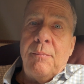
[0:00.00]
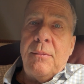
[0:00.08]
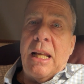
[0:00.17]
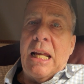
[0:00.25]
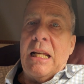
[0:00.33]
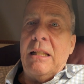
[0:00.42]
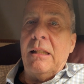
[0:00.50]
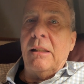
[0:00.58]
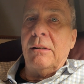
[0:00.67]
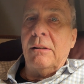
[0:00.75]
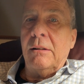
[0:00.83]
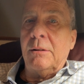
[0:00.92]
in
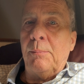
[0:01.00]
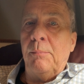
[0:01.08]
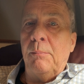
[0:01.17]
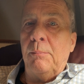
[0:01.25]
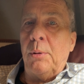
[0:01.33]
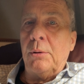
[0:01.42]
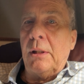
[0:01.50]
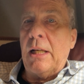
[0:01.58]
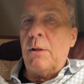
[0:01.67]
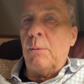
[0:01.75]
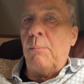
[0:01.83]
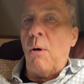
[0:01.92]
this put
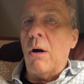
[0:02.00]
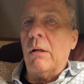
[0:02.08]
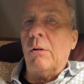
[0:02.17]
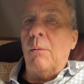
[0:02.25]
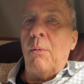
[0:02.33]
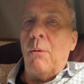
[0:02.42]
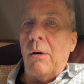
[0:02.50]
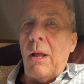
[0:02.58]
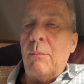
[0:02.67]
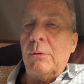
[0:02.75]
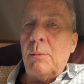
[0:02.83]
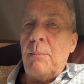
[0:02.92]
together particle board.
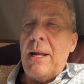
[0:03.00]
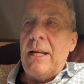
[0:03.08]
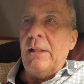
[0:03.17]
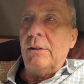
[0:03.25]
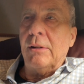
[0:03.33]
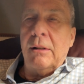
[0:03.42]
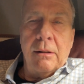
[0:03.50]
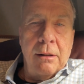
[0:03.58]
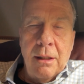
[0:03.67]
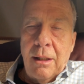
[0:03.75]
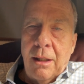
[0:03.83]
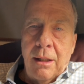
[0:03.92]
I was amazed, and
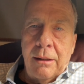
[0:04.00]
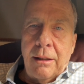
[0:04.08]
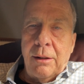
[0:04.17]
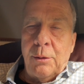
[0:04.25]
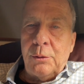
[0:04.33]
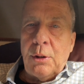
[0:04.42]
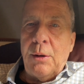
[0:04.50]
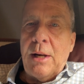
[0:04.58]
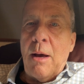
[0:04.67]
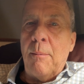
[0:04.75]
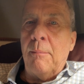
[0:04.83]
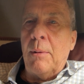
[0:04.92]
they were saying
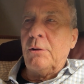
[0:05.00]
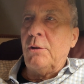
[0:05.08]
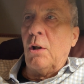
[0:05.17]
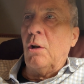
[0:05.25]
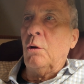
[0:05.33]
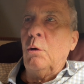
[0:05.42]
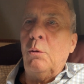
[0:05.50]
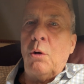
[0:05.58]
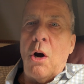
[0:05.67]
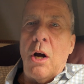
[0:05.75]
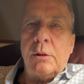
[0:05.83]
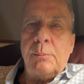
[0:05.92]
how much the glue
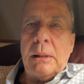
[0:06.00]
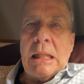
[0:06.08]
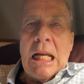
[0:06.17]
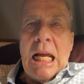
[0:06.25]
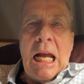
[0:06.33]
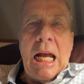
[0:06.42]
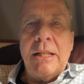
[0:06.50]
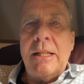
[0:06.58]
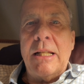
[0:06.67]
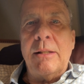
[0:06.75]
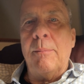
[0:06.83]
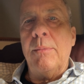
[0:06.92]
cost, and
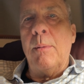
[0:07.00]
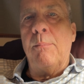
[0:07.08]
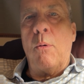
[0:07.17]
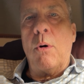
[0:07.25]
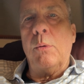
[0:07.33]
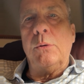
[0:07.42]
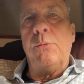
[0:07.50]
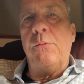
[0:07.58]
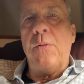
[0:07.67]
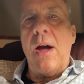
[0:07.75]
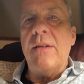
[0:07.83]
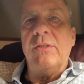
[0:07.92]
then the board was
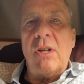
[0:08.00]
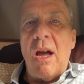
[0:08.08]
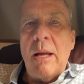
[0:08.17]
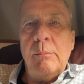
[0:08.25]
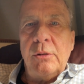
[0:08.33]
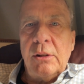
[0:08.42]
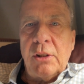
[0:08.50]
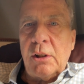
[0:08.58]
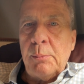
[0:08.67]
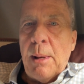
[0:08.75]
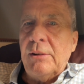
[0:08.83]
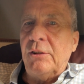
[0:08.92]
5 times as
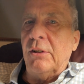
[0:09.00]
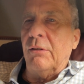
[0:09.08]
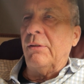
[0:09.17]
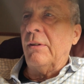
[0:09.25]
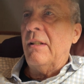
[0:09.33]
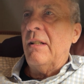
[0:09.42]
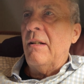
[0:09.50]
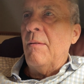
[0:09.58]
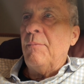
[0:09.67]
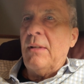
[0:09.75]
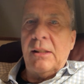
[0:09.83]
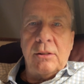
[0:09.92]
expensive.
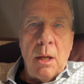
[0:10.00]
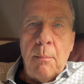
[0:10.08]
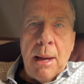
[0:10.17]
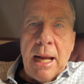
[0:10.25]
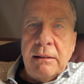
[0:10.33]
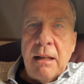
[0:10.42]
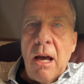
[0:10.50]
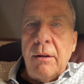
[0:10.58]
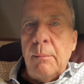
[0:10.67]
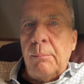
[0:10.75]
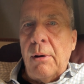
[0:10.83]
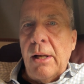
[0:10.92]
It's come back down
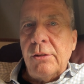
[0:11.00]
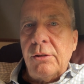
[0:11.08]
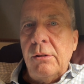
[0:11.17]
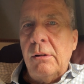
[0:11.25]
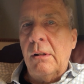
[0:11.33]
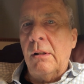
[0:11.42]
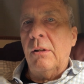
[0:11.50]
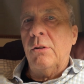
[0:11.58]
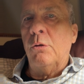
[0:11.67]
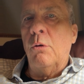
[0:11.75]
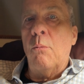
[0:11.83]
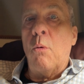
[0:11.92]
in price
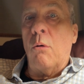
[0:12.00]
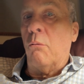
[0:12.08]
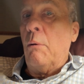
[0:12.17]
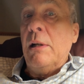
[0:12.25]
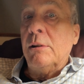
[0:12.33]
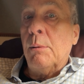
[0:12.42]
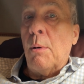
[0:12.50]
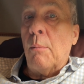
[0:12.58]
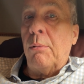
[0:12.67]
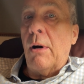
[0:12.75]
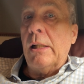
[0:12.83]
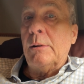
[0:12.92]
to a more reasonable
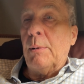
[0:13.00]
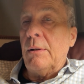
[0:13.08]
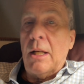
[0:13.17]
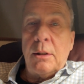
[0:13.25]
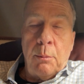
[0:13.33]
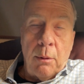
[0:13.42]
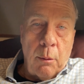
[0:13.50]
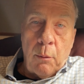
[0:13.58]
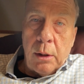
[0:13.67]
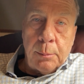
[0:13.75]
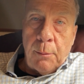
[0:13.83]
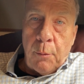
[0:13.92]
price, but not to where it
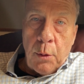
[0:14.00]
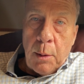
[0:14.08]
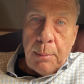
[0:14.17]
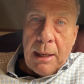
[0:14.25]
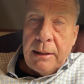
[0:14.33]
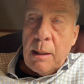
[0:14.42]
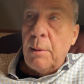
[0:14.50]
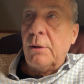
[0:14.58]
was before the pandemic